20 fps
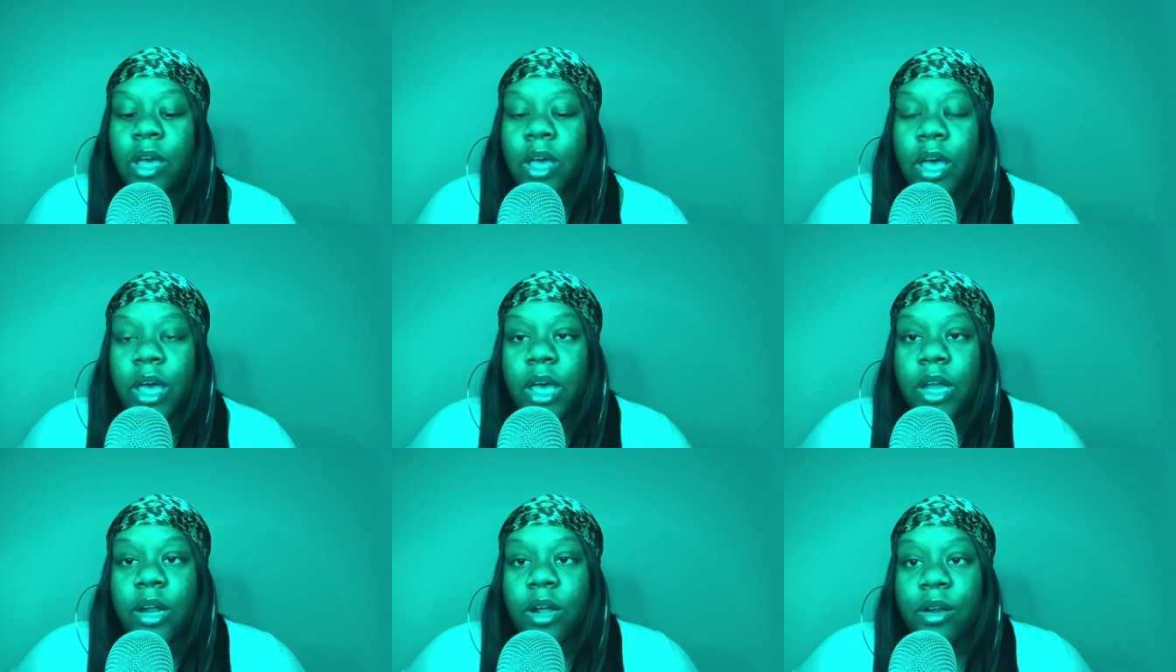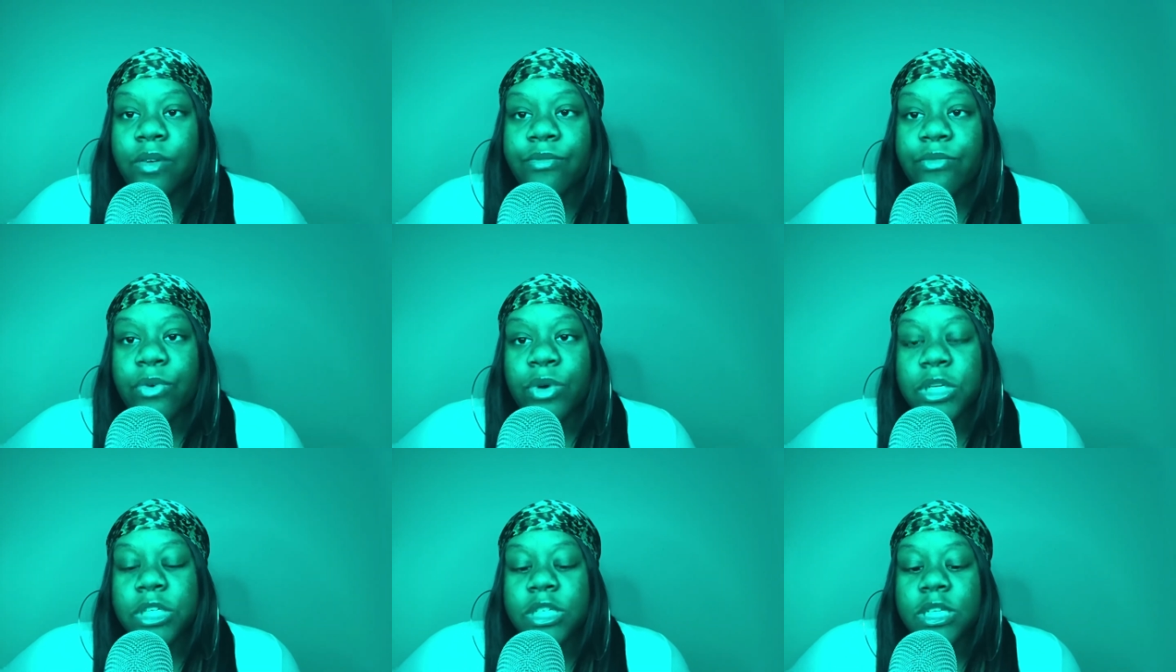and
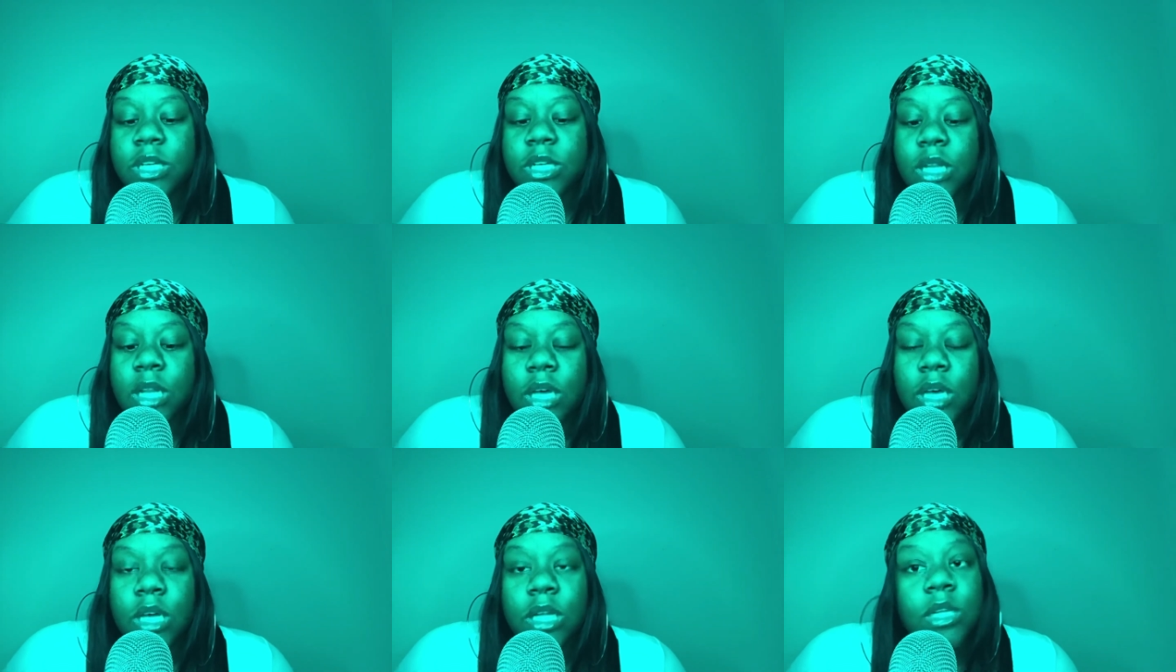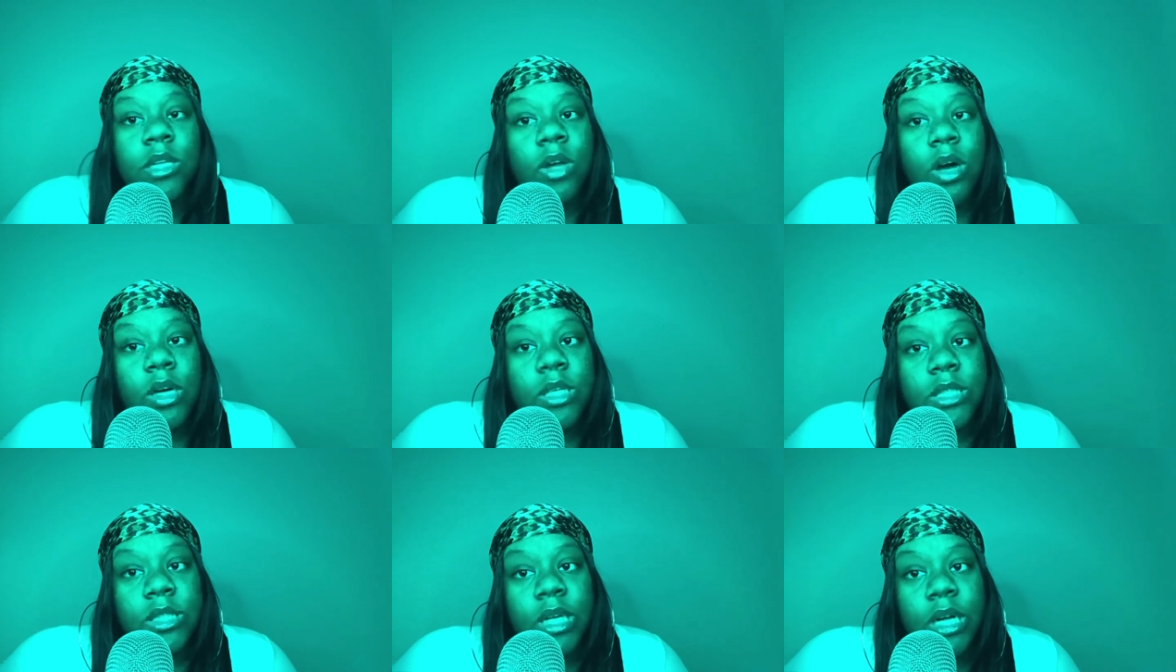unfortunately
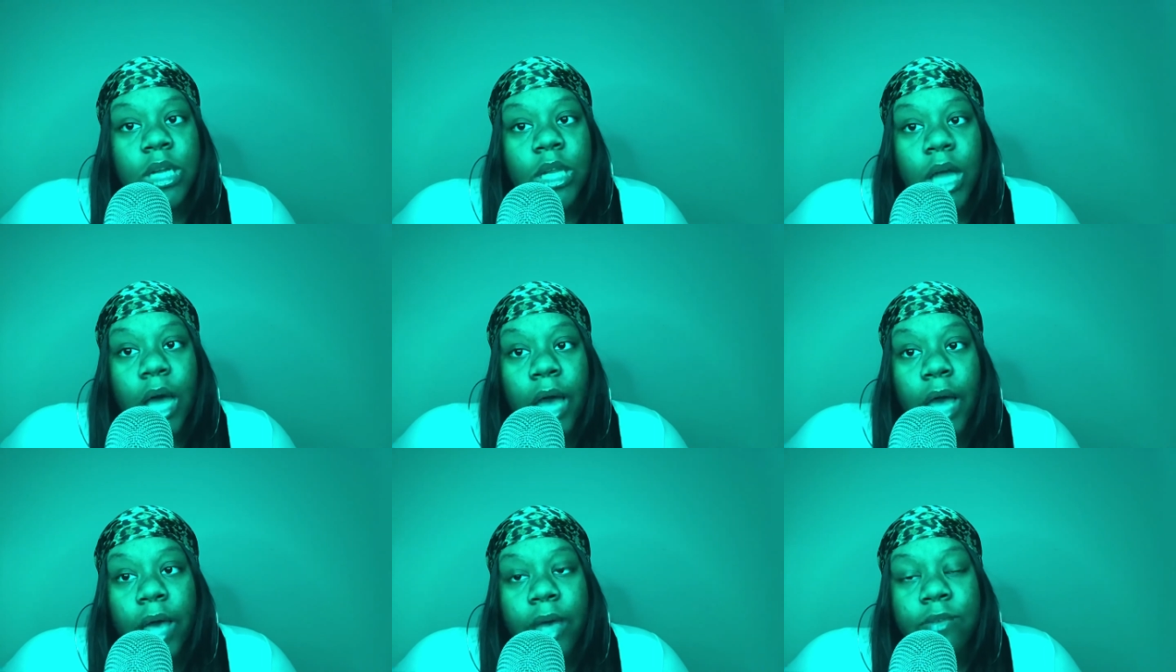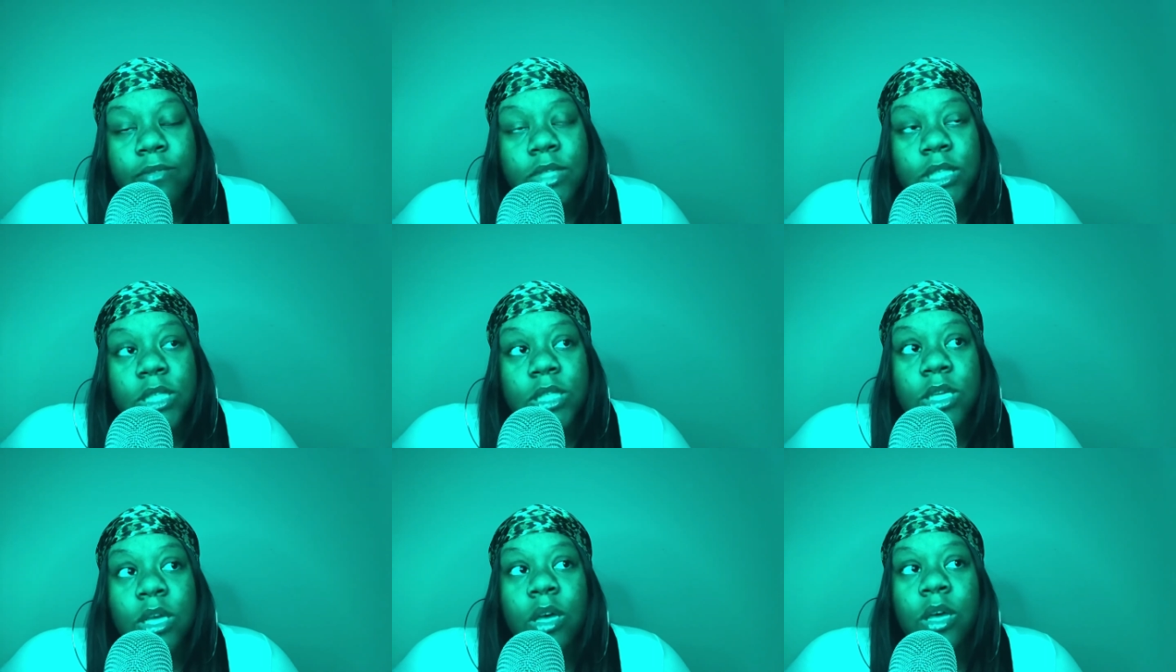lost their
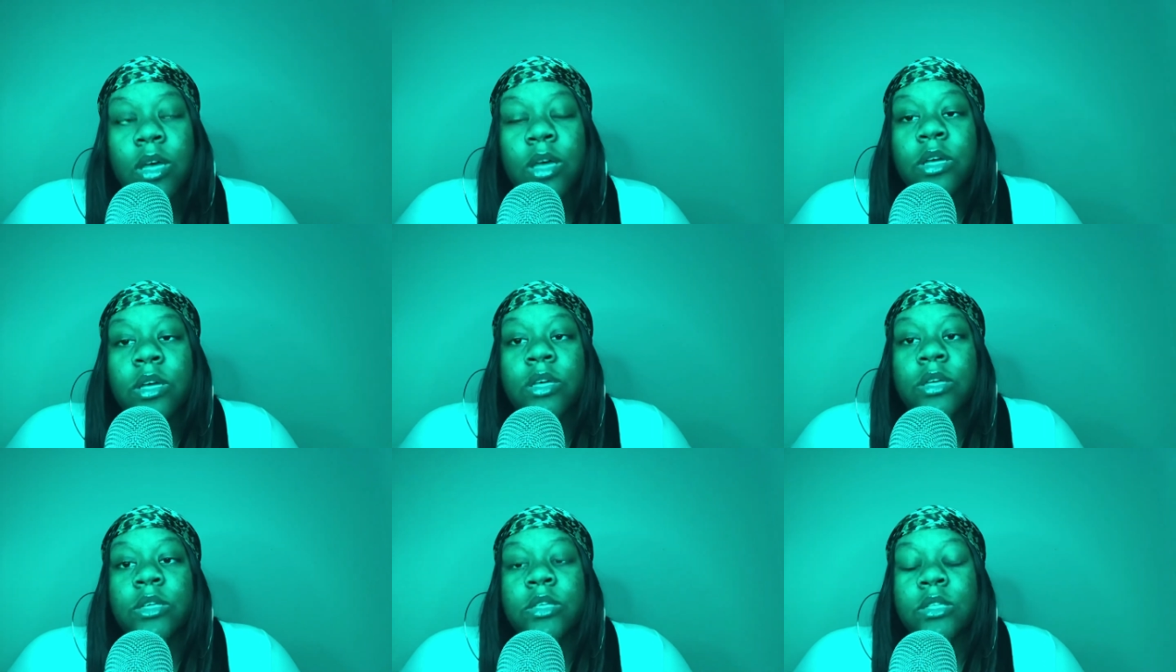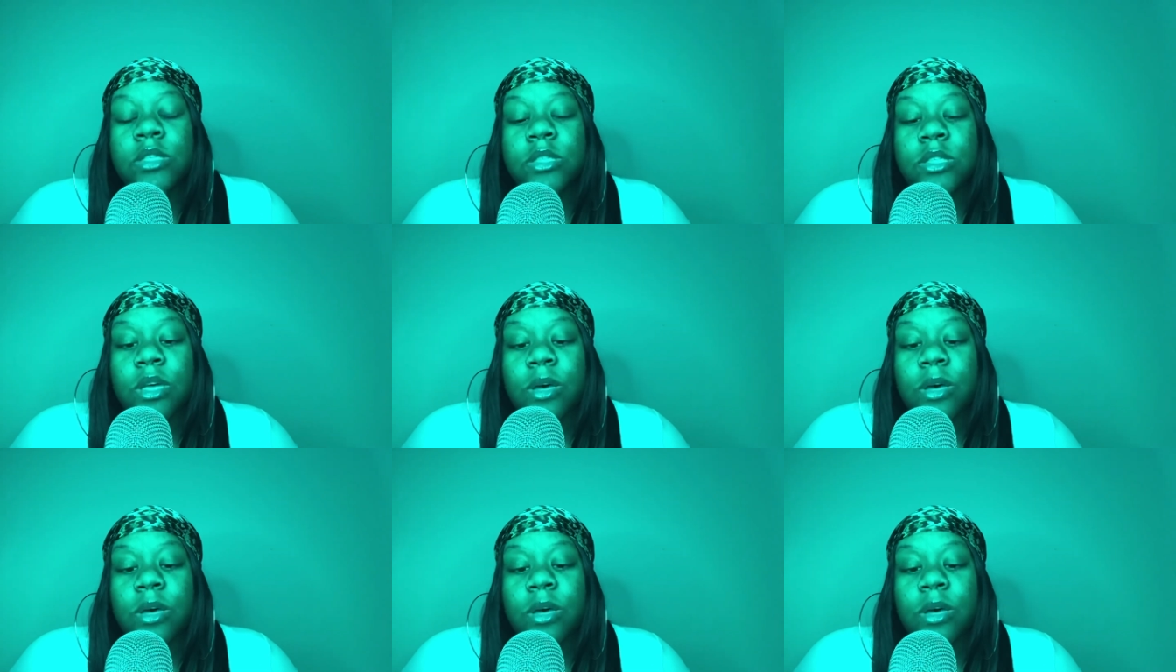lives. So